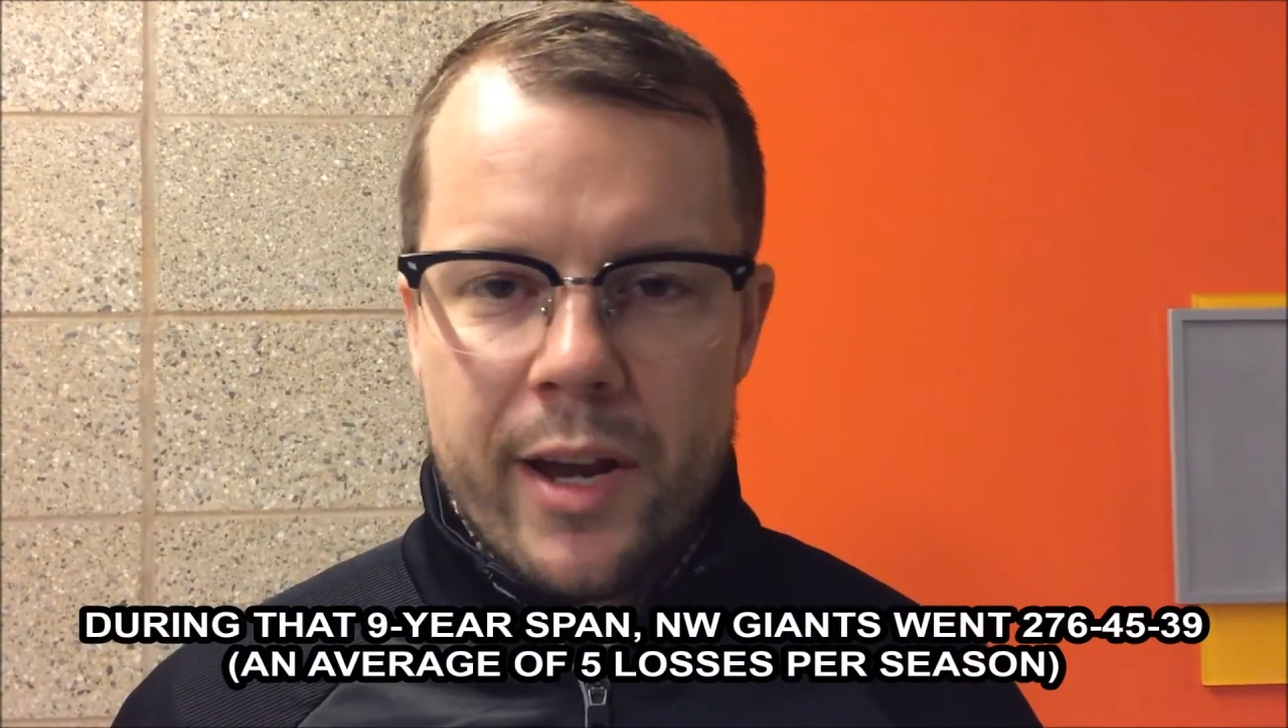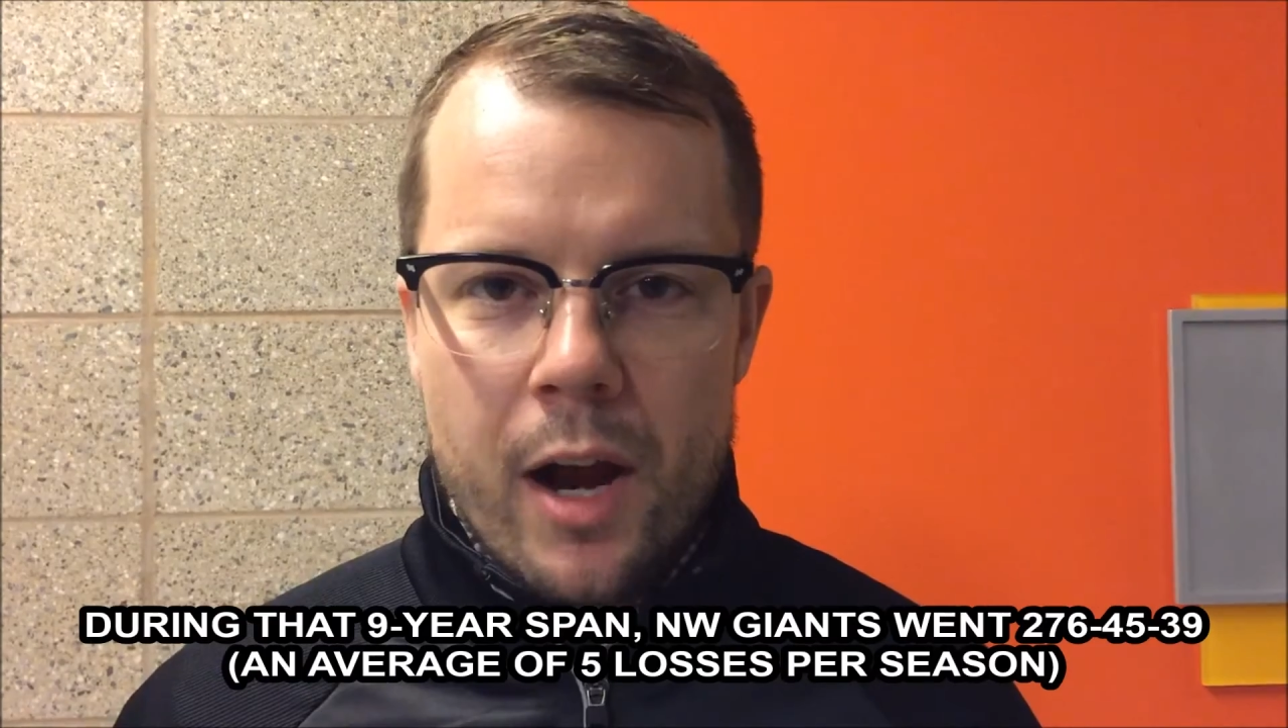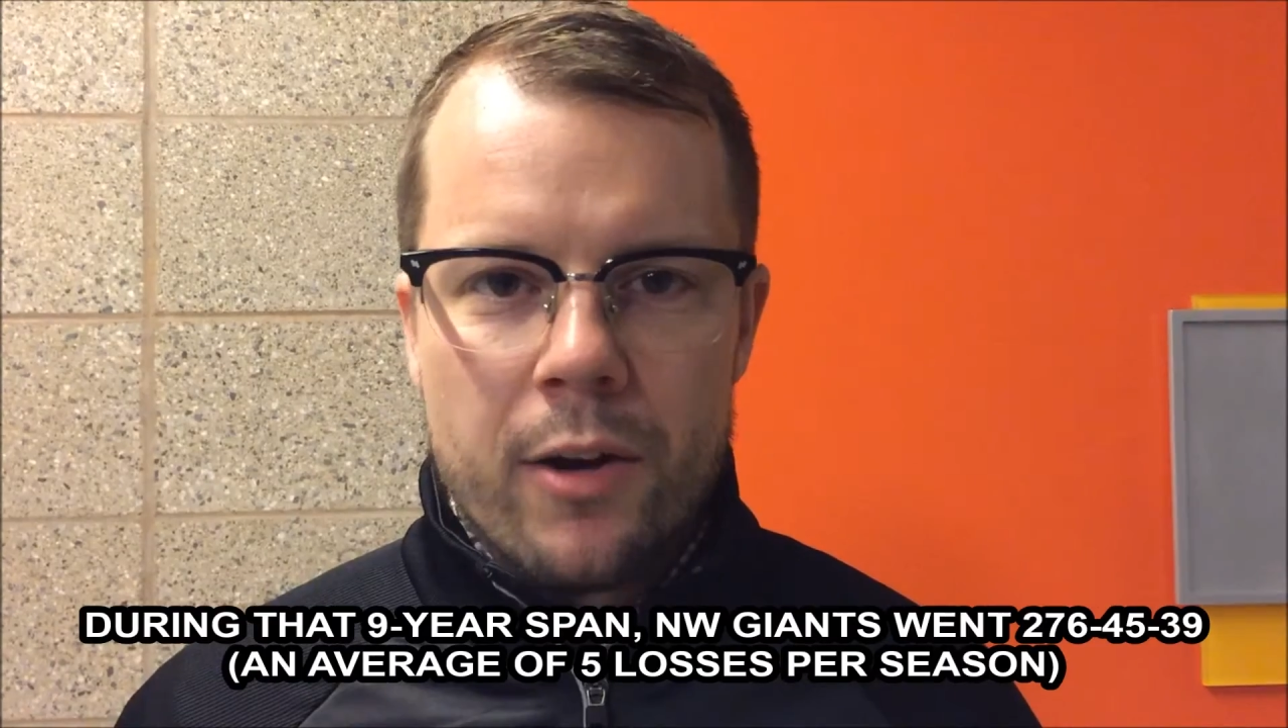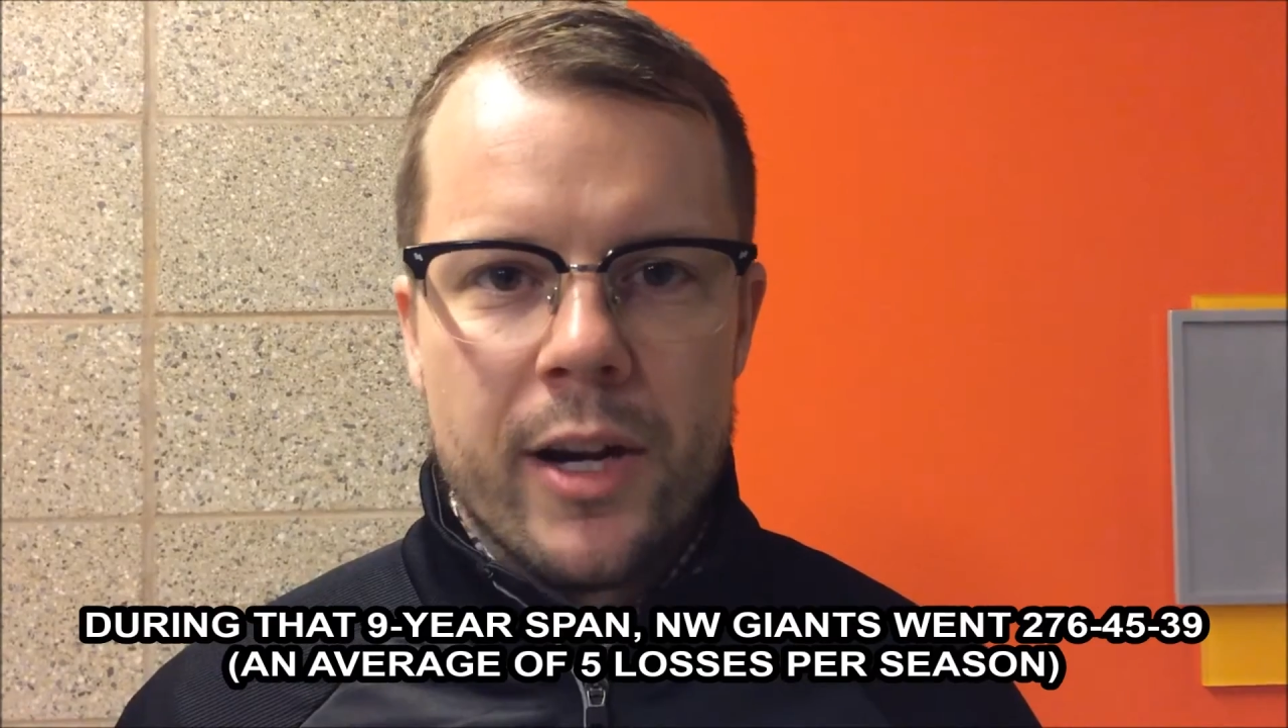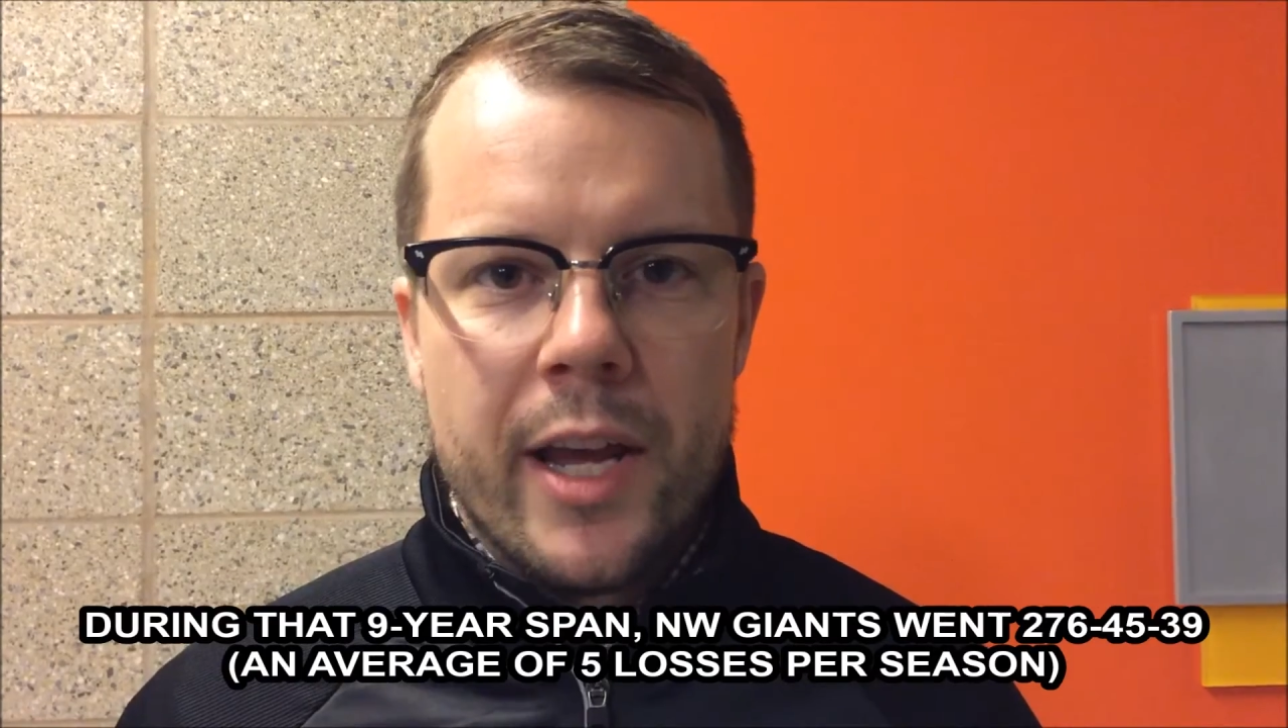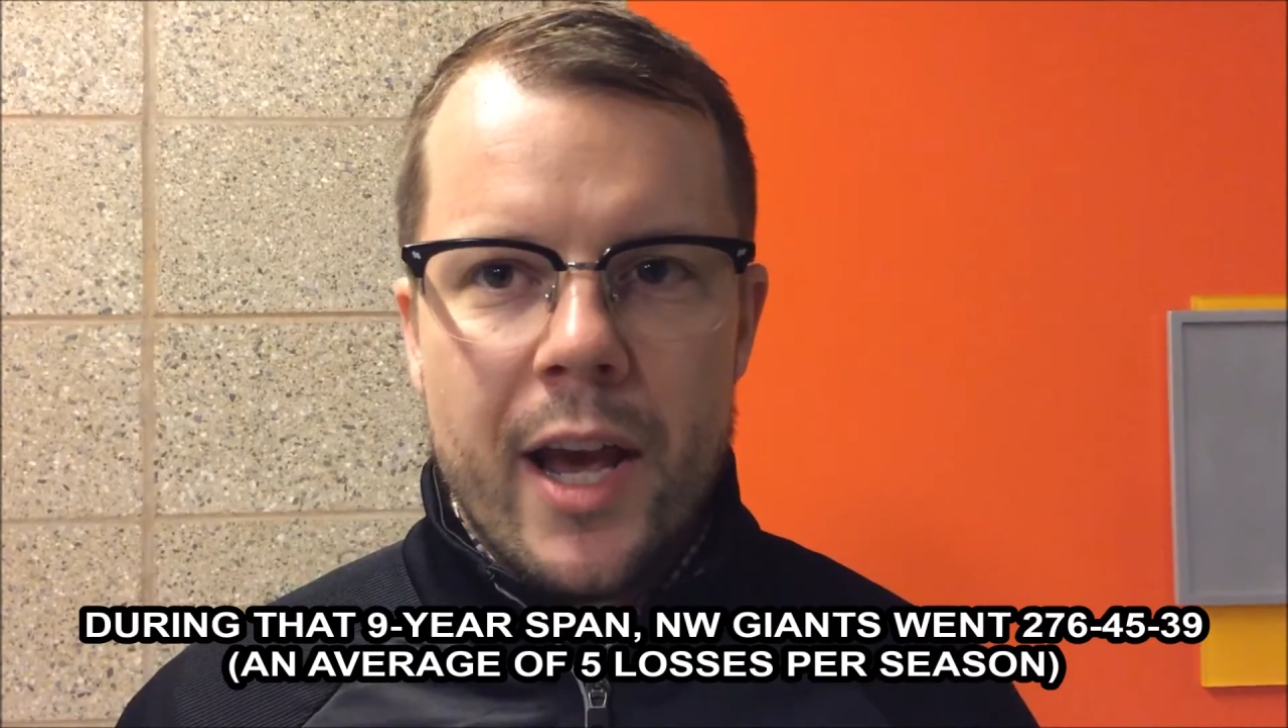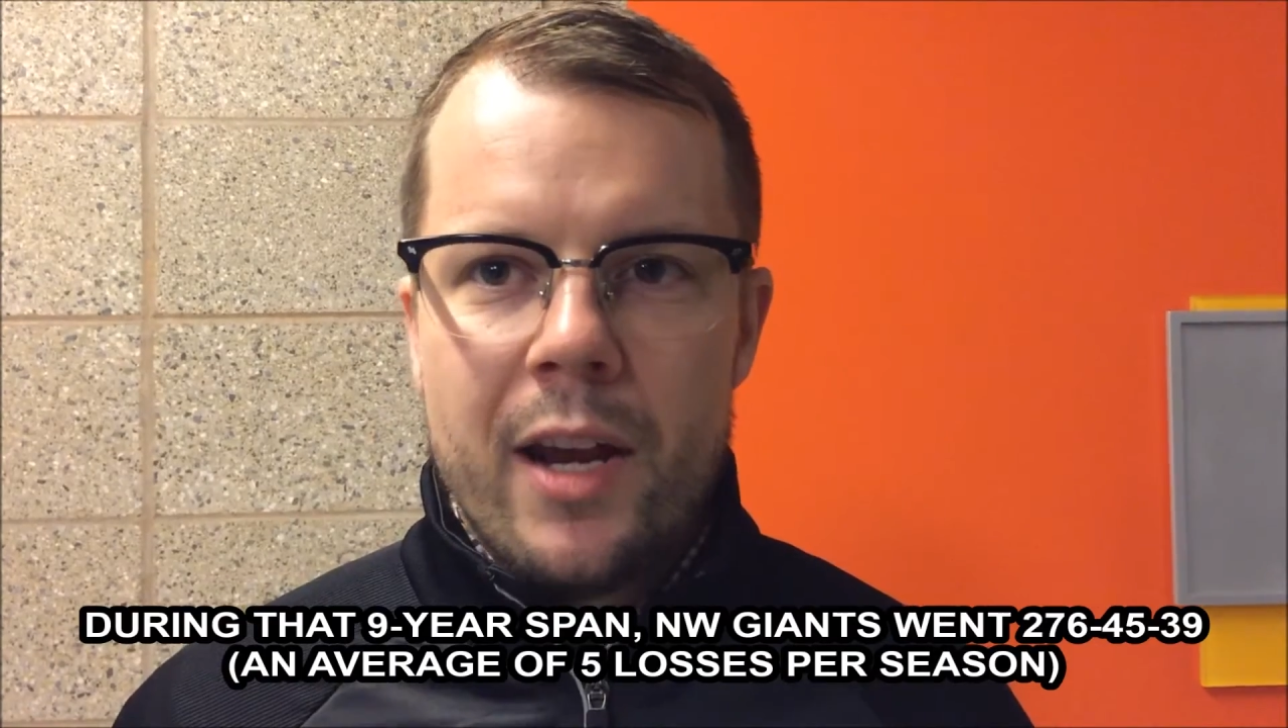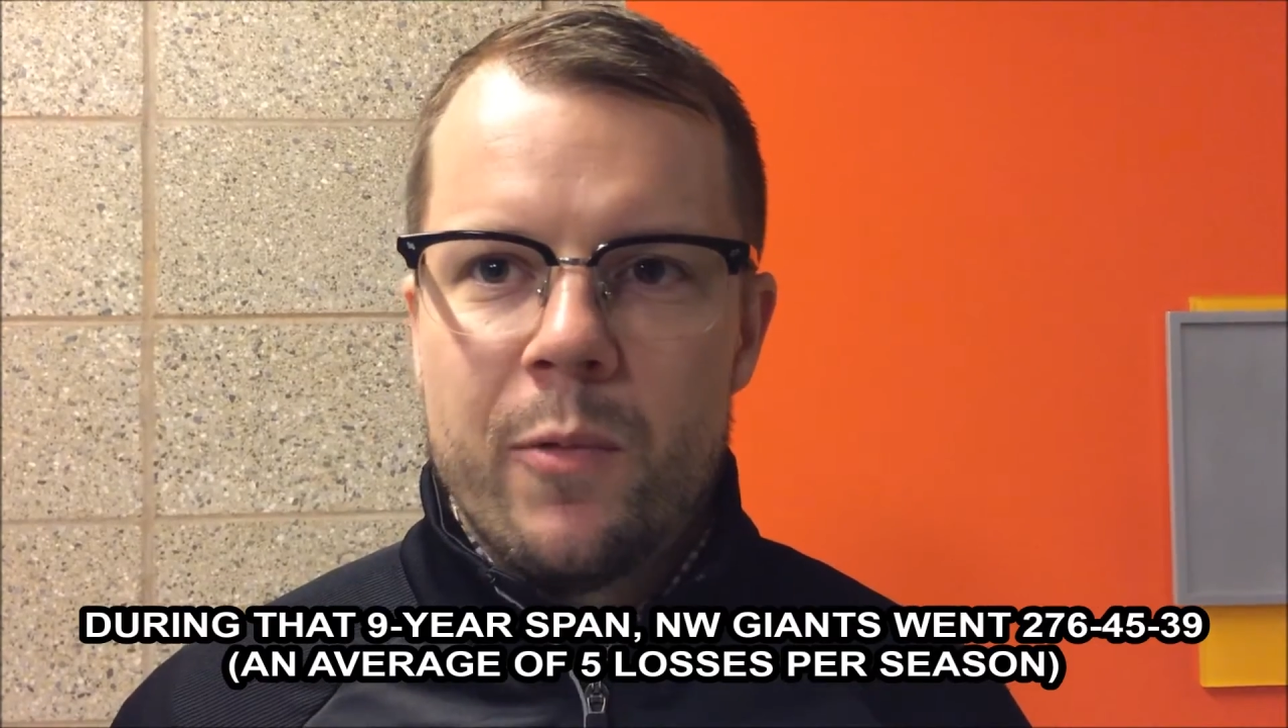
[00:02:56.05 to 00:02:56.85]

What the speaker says: Calgary again,